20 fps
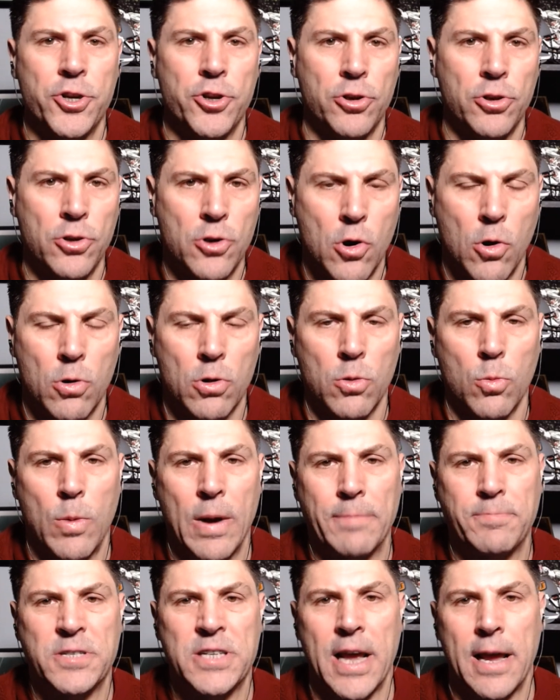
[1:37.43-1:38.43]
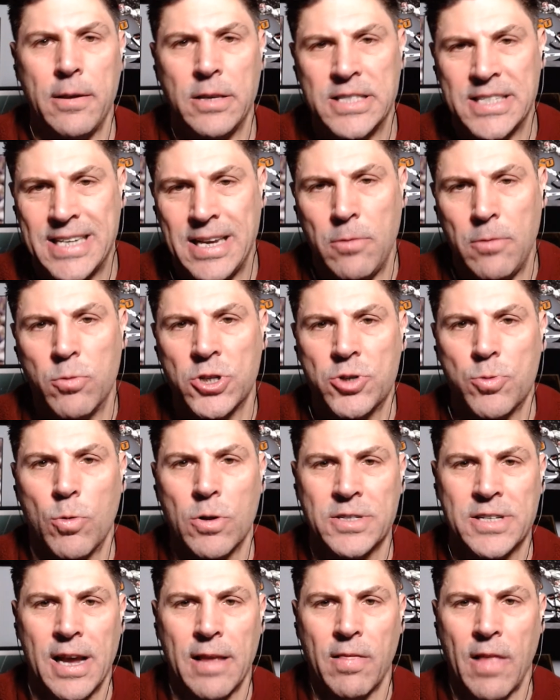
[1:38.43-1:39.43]
You can go to the website, see which
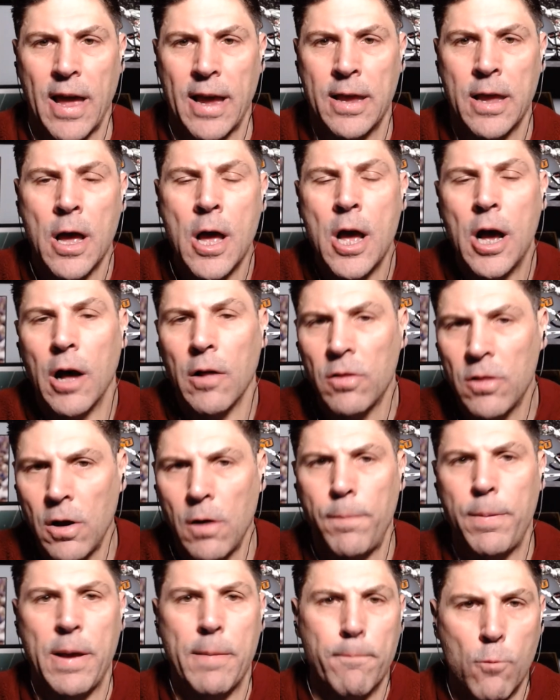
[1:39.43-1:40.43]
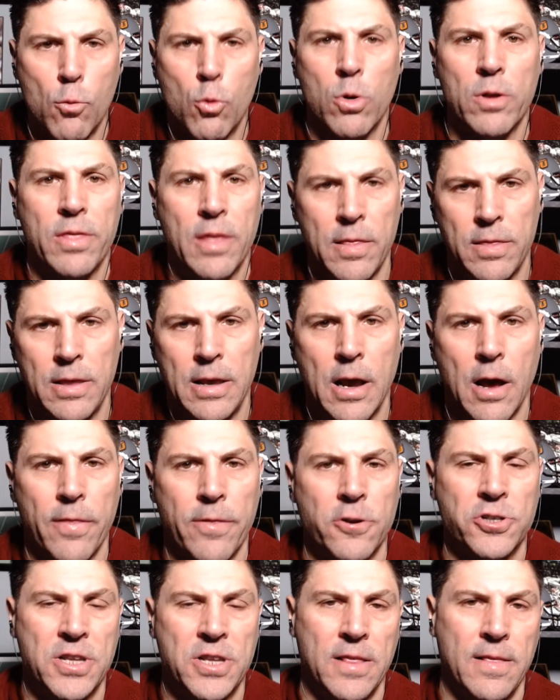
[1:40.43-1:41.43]
ones I like a little bit more than the
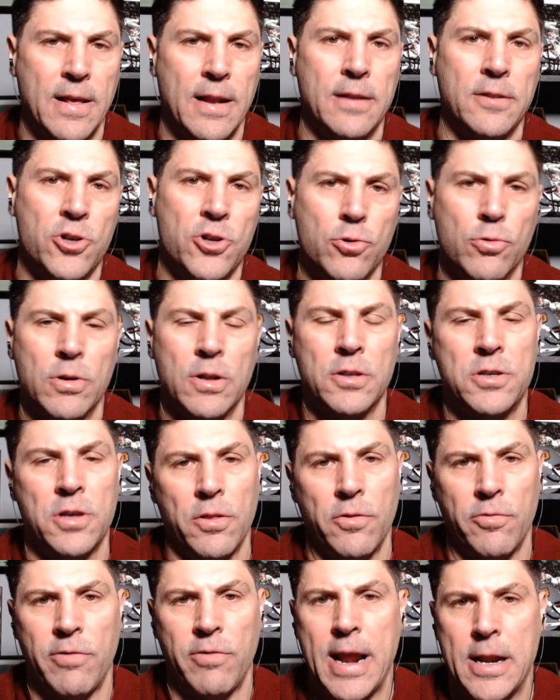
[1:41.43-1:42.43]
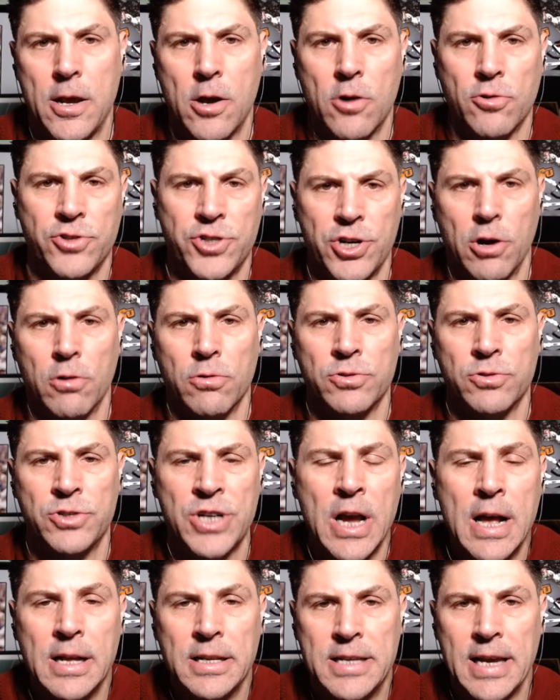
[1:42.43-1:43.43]
others, and then tune into the radio shows
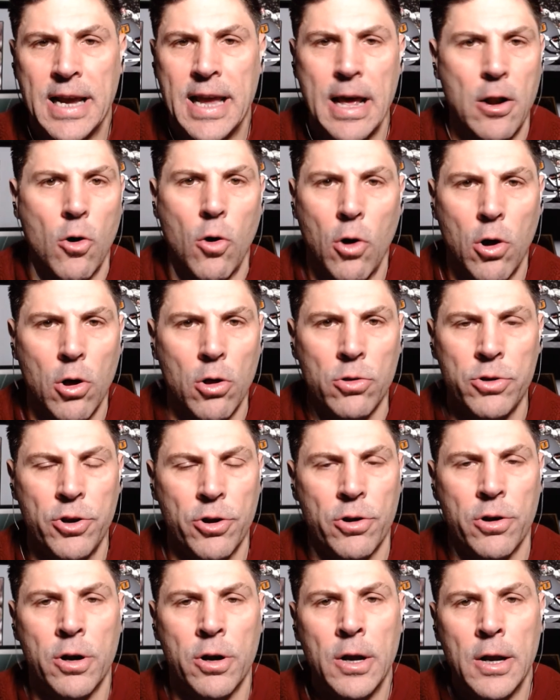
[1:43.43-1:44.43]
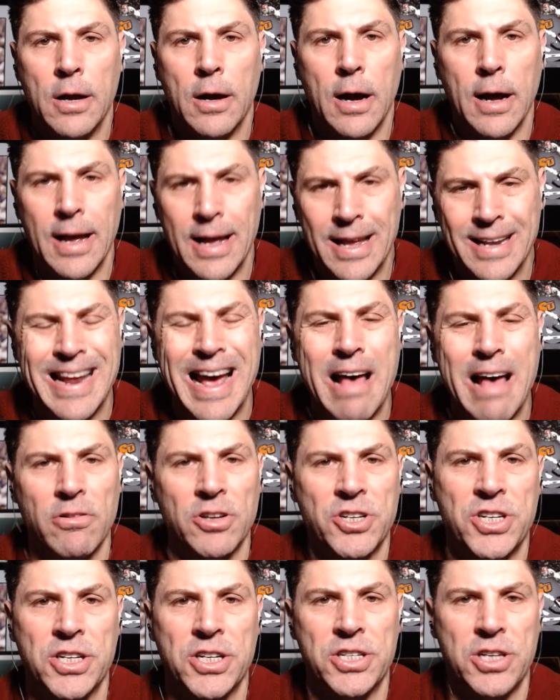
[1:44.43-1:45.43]
to get all your
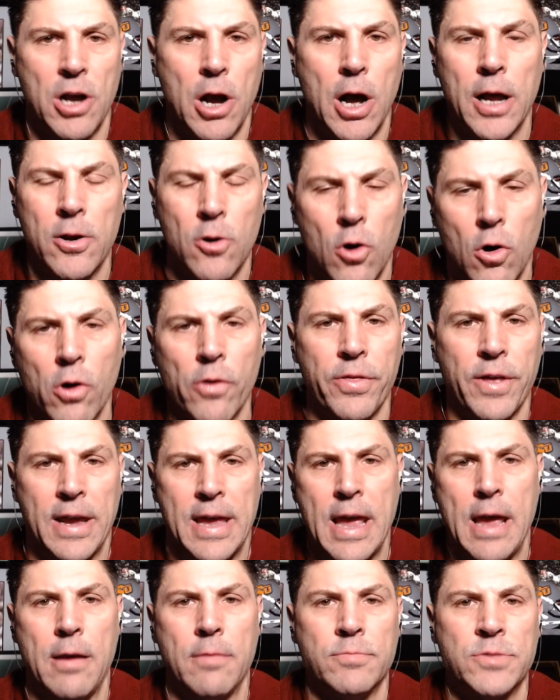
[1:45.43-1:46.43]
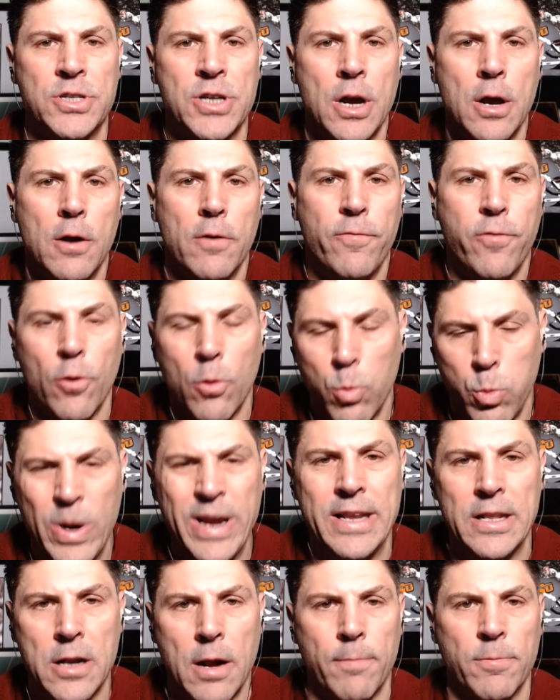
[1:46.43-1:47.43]
analysis on all the games for
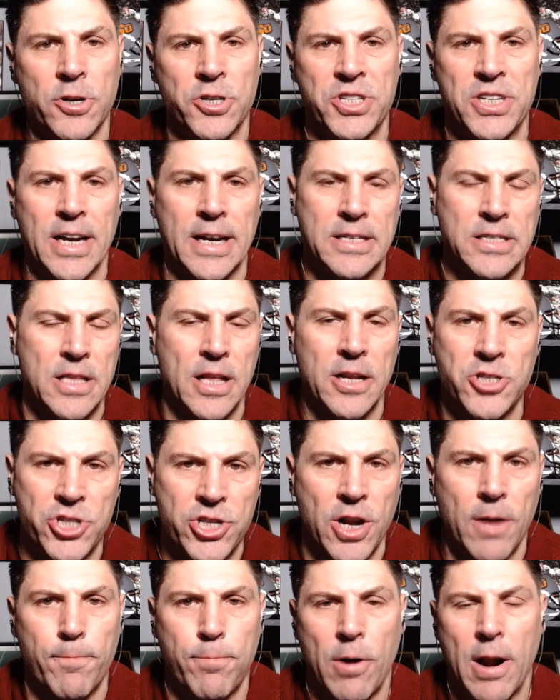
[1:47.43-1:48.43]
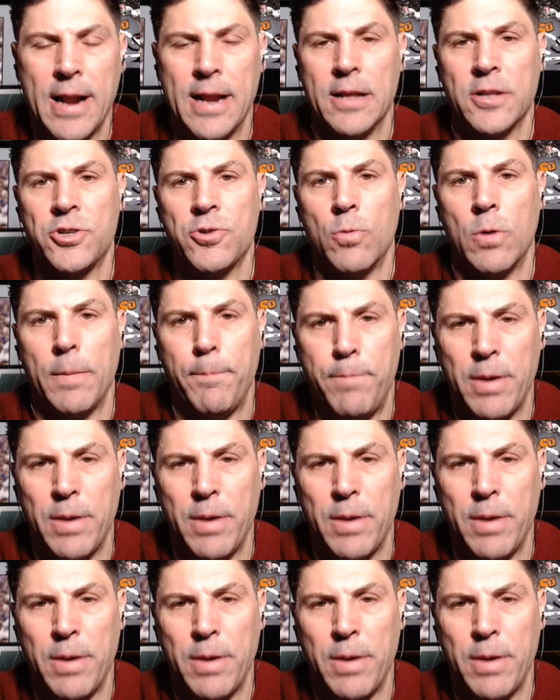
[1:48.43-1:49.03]
week number six. Let's jump right into it.